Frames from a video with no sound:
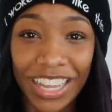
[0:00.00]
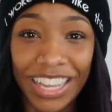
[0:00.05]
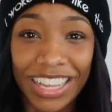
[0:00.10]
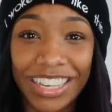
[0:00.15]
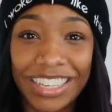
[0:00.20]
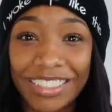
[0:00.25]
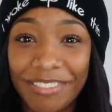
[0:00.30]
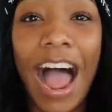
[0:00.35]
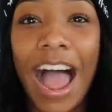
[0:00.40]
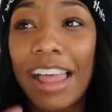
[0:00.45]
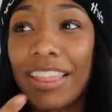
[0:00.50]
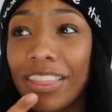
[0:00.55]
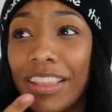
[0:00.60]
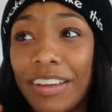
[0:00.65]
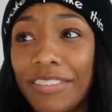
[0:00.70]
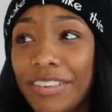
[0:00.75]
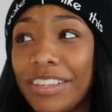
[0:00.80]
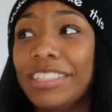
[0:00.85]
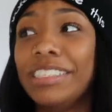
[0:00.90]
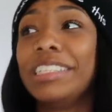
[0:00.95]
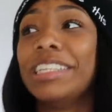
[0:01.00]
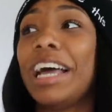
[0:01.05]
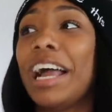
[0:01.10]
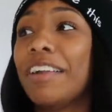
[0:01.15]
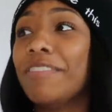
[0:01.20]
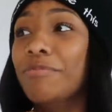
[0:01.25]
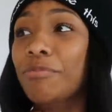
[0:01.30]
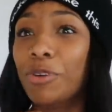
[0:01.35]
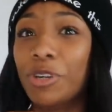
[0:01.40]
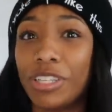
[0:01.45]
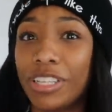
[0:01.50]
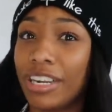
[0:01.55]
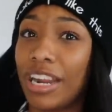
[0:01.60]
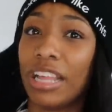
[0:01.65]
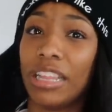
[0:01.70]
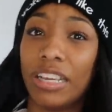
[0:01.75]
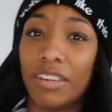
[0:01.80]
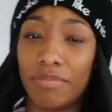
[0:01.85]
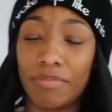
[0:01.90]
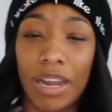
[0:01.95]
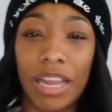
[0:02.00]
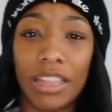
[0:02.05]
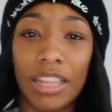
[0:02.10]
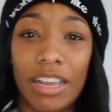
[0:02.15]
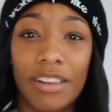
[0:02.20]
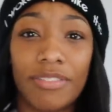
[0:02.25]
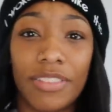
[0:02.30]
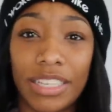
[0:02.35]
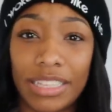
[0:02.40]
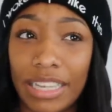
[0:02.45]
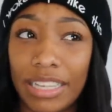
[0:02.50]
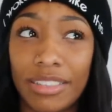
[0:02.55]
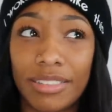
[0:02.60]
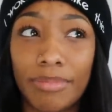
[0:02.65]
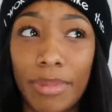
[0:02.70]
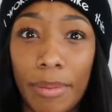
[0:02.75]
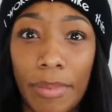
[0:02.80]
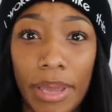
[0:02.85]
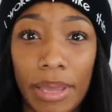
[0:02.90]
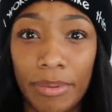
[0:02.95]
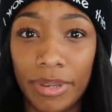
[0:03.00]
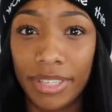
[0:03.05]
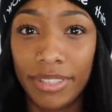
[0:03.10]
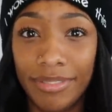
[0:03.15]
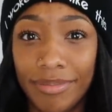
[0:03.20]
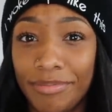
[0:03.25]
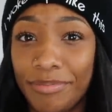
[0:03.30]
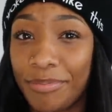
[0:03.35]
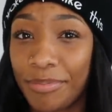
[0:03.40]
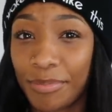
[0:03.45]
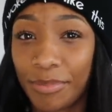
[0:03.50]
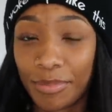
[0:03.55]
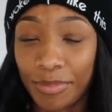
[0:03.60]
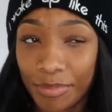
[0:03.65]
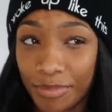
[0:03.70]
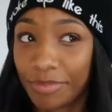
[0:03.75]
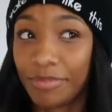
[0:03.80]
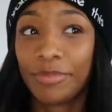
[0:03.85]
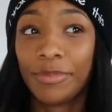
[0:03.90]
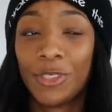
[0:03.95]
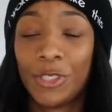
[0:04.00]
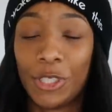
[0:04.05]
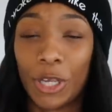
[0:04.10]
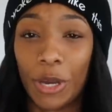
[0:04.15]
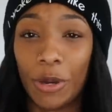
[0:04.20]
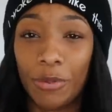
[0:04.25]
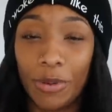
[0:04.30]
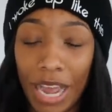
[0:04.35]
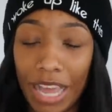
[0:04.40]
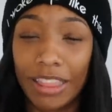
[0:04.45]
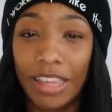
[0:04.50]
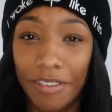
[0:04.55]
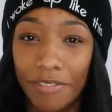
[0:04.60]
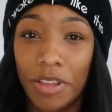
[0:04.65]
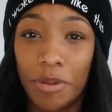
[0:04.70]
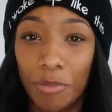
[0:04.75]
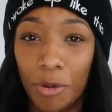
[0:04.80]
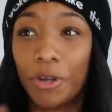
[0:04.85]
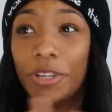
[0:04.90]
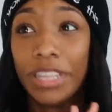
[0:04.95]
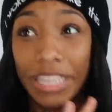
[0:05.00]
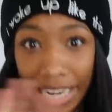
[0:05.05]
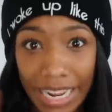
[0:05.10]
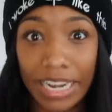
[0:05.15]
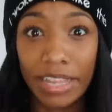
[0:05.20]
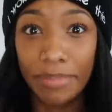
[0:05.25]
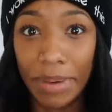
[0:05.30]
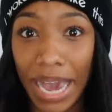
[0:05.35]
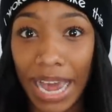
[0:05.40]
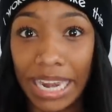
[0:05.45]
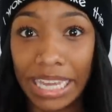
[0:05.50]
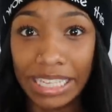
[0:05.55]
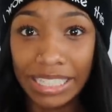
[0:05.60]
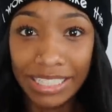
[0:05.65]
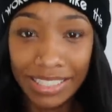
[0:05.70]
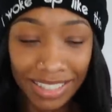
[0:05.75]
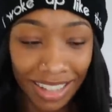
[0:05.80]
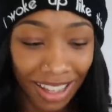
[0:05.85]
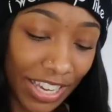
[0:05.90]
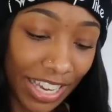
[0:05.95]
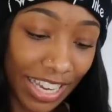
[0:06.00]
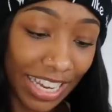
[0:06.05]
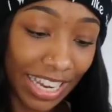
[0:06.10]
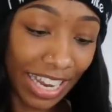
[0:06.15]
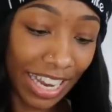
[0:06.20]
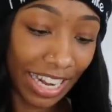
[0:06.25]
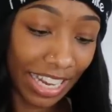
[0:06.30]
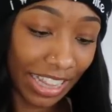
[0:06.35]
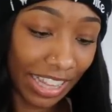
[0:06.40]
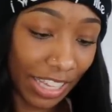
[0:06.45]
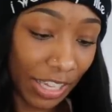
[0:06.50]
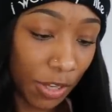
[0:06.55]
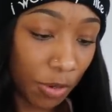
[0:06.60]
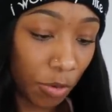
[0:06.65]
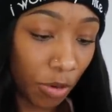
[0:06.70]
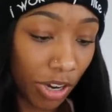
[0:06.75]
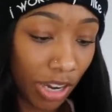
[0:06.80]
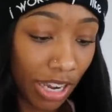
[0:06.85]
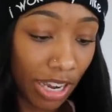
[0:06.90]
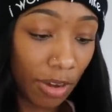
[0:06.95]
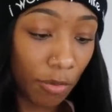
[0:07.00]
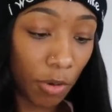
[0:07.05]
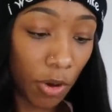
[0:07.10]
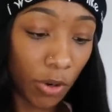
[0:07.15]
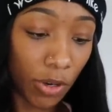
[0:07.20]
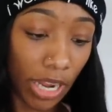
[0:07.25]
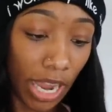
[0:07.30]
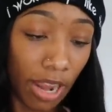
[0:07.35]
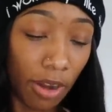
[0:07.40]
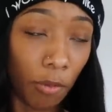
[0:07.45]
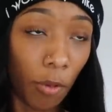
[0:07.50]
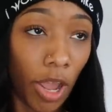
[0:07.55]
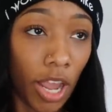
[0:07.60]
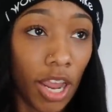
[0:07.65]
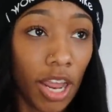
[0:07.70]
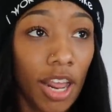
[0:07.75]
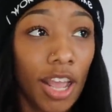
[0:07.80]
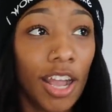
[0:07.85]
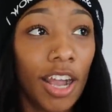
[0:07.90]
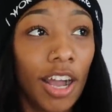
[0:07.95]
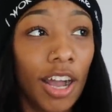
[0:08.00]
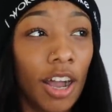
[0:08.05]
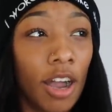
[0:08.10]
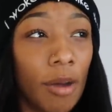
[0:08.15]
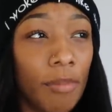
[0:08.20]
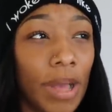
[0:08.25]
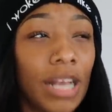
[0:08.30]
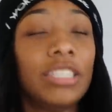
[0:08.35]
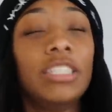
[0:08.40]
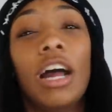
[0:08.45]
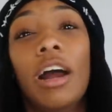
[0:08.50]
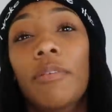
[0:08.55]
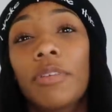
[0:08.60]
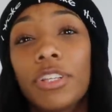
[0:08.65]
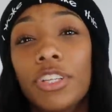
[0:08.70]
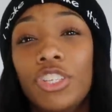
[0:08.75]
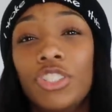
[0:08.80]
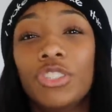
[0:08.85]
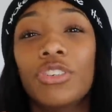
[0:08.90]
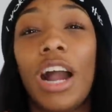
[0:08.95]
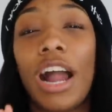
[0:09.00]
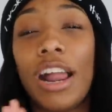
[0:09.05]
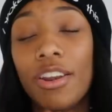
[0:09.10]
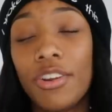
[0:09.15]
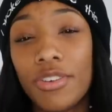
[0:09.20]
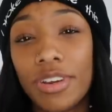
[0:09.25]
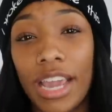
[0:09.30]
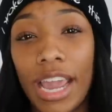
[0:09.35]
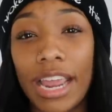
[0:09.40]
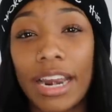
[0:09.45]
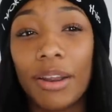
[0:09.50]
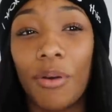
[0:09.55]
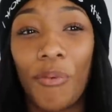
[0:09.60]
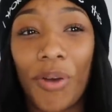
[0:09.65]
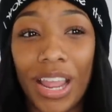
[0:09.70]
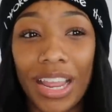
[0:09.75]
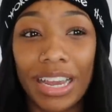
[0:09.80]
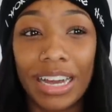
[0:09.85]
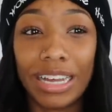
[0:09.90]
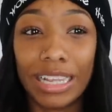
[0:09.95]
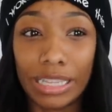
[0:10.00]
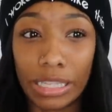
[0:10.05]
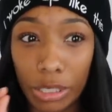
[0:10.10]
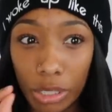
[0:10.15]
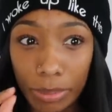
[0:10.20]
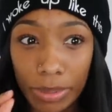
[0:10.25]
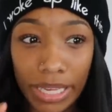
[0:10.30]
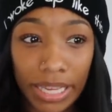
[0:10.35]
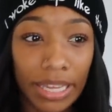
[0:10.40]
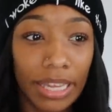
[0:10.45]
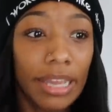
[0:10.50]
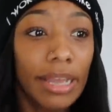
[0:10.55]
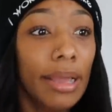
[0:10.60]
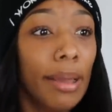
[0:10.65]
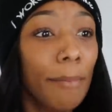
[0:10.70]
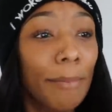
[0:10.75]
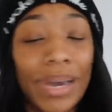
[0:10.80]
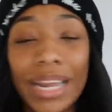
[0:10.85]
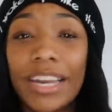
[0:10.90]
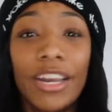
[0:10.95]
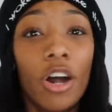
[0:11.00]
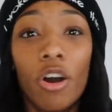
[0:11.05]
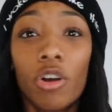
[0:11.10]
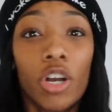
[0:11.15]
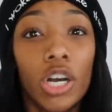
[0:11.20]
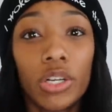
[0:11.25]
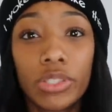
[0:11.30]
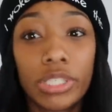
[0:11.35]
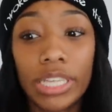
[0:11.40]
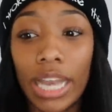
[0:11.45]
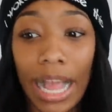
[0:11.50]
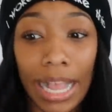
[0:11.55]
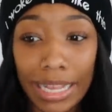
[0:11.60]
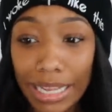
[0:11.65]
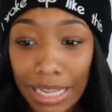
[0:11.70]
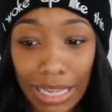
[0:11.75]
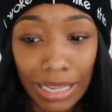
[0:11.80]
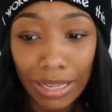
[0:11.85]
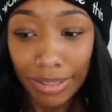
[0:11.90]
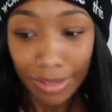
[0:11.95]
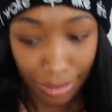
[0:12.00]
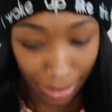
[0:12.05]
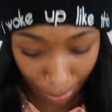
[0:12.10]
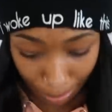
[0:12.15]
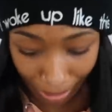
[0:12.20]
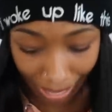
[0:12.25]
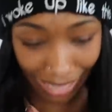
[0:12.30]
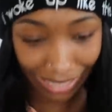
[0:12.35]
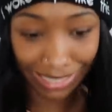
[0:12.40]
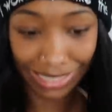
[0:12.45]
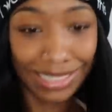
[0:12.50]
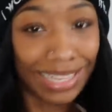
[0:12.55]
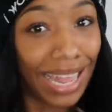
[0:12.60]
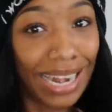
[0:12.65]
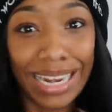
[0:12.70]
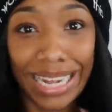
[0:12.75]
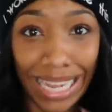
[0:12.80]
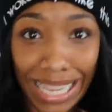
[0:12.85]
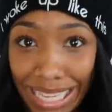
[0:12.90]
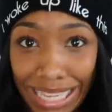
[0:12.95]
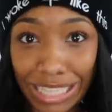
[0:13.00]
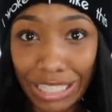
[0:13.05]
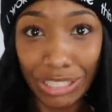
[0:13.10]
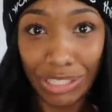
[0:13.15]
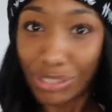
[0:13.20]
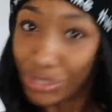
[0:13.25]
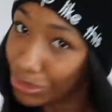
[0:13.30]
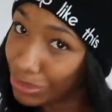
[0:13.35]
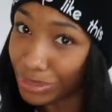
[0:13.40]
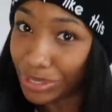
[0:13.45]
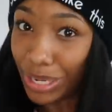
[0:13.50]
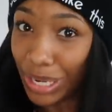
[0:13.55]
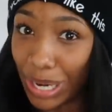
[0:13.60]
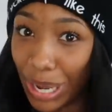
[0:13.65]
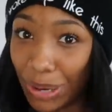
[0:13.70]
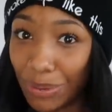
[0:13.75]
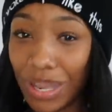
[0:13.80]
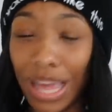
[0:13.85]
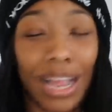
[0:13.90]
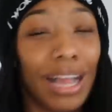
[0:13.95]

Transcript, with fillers: Like, I love his life more than I love my life. Like, that's my baby. So I love him more than anybody. can eat anything you want and won't gain weight. Um, that's not really true. I do gain weight a little bit, but it don't go to like the places that it needs to, you know?